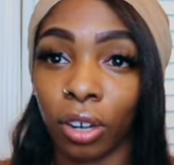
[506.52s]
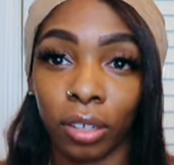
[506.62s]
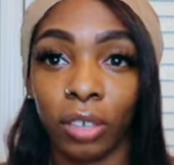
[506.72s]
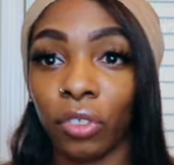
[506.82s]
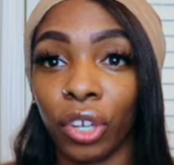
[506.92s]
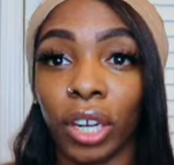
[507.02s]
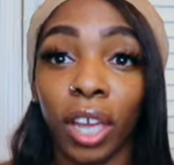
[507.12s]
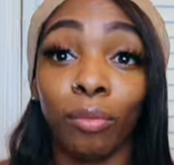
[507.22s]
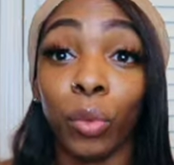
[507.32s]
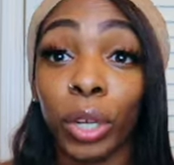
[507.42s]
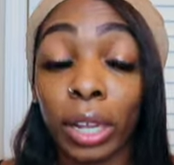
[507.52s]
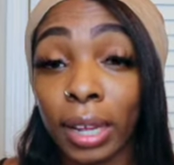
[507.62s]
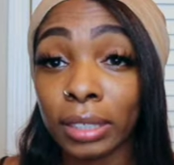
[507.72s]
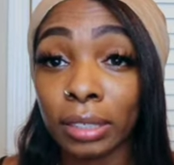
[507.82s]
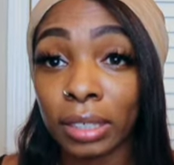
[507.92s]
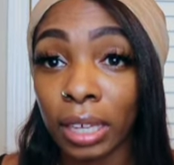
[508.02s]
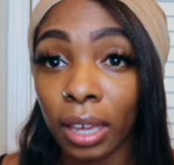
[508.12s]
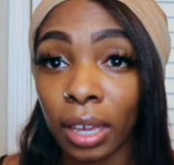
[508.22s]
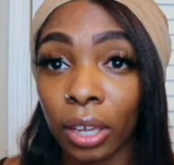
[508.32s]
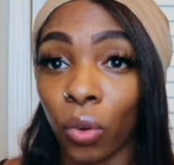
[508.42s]
If they're going to have more classes to
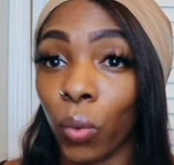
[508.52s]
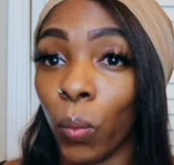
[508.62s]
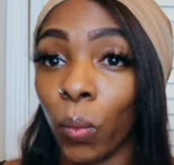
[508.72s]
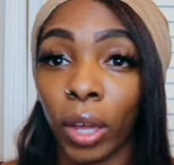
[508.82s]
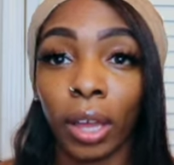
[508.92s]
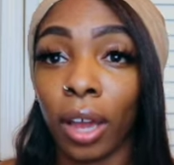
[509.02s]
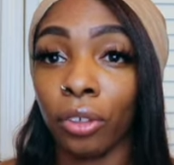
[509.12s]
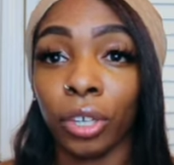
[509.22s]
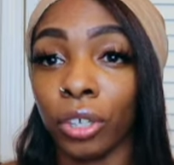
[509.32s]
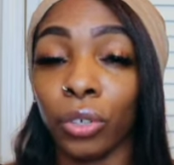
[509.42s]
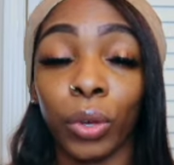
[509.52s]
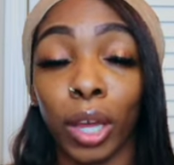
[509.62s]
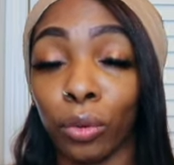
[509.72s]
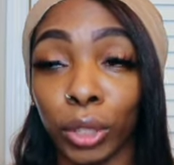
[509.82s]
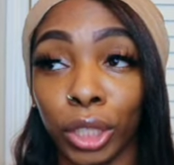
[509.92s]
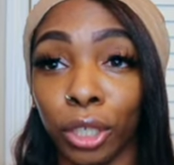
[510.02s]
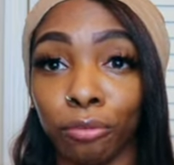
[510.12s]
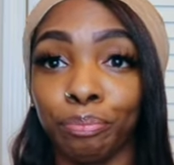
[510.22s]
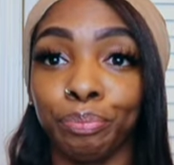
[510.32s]
take or how they're going to do it, I don't really know.